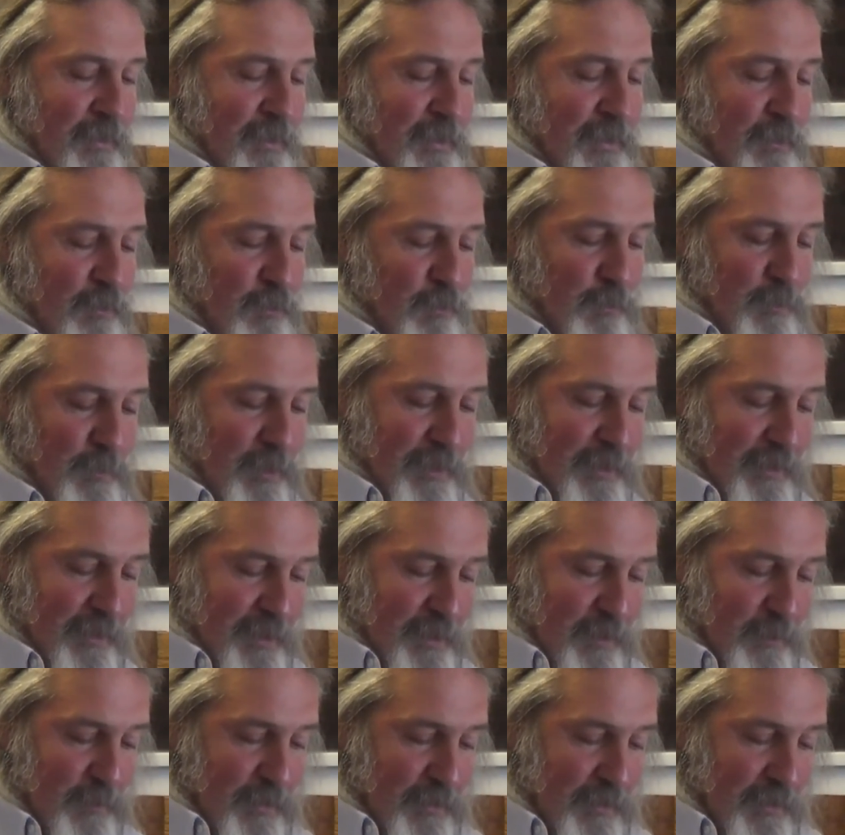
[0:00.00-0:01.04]
And who might have
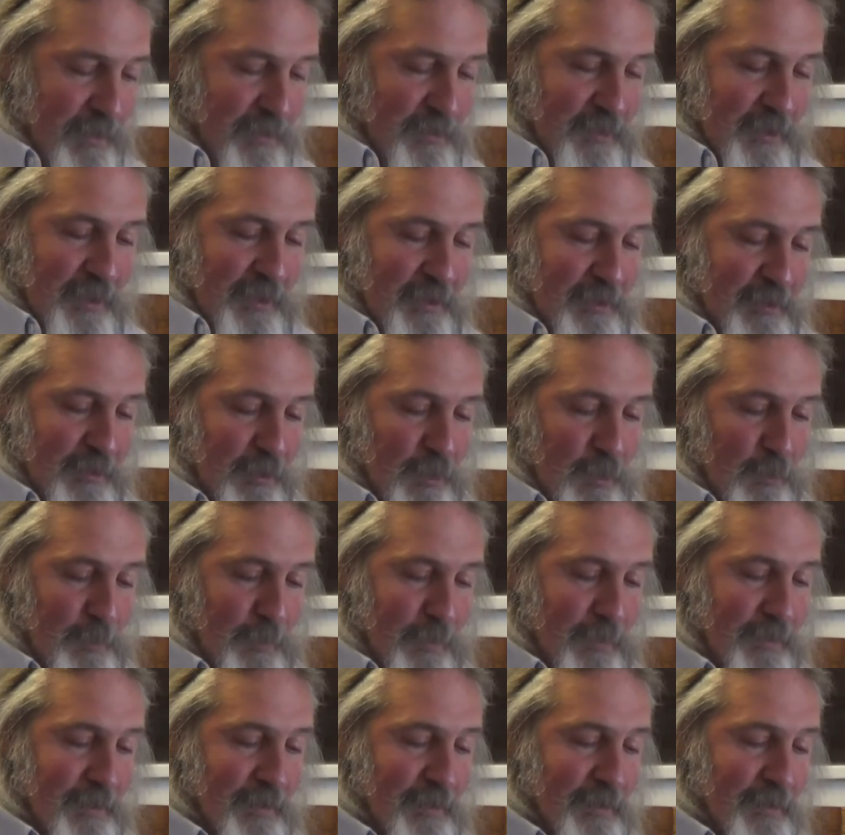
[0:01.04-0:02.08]
come in as an
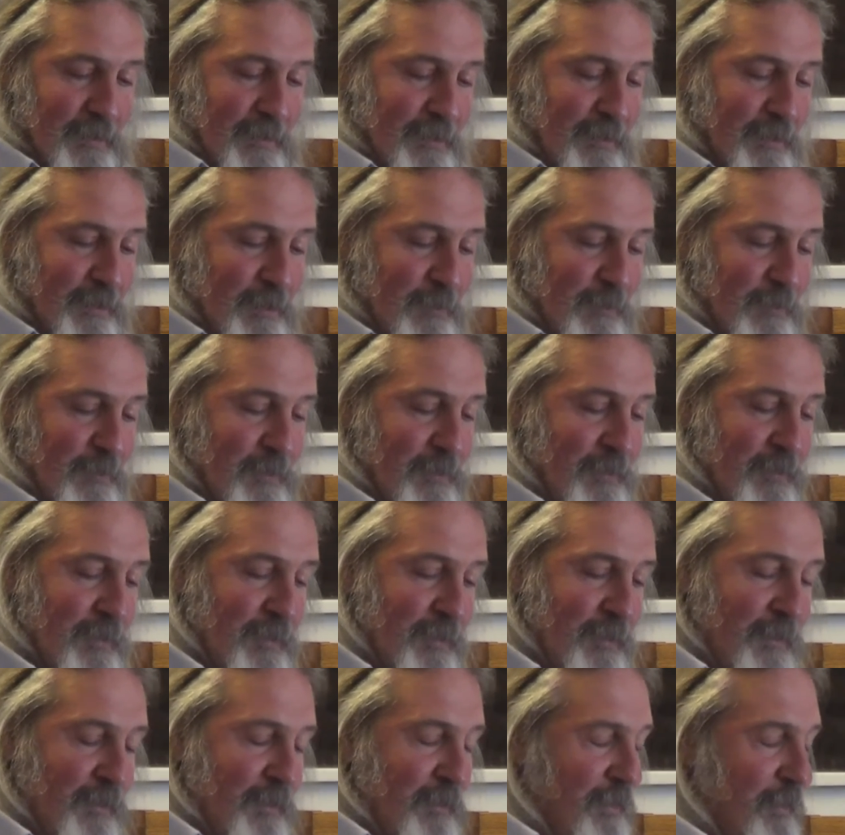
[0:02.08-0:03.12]
interloper, you know,
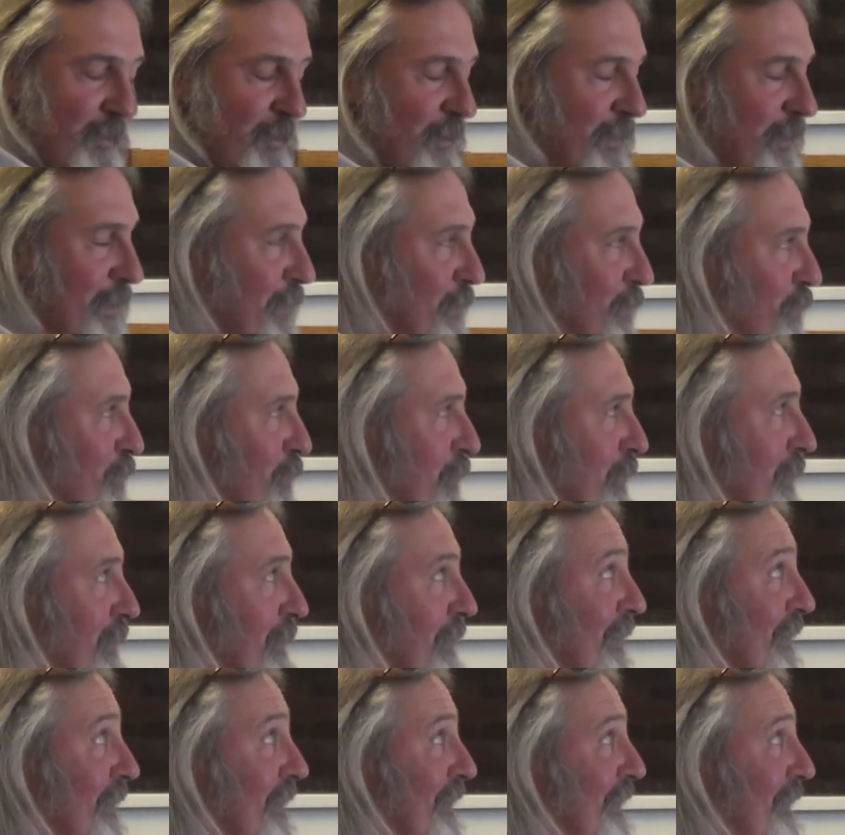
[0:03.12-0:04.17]
and try
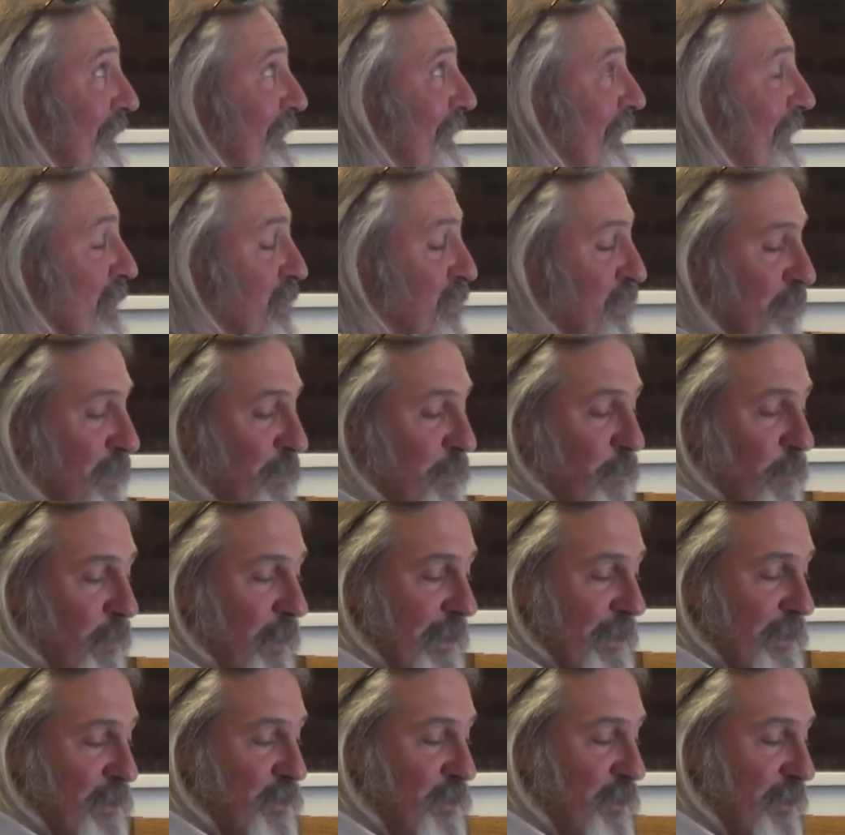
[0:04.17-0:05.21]
to guess
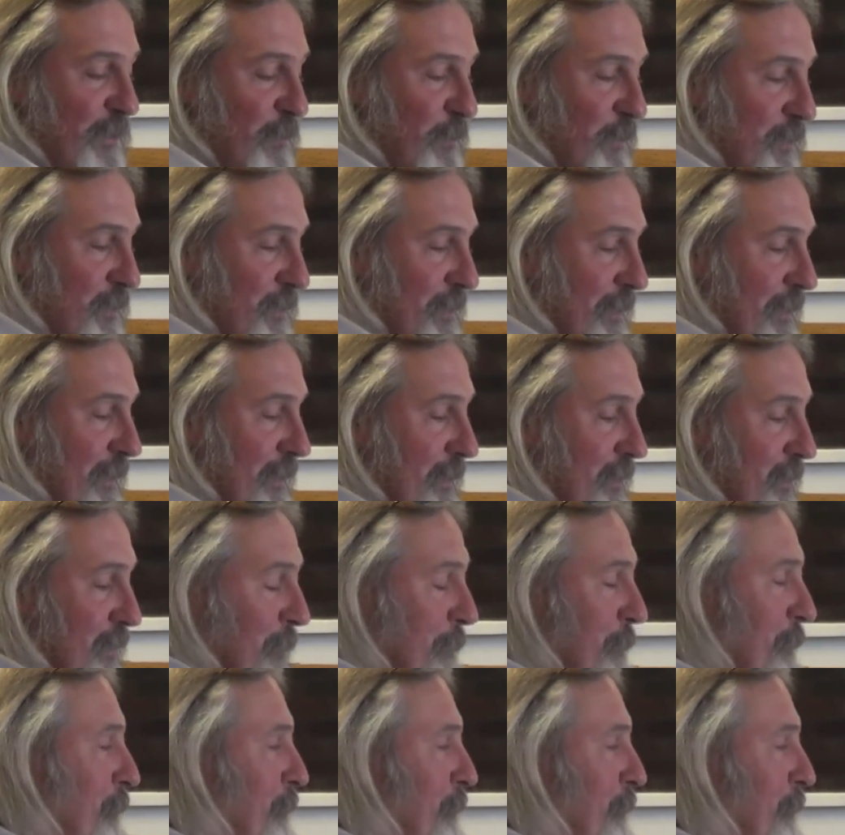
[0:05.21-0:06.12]
why she lost the kids.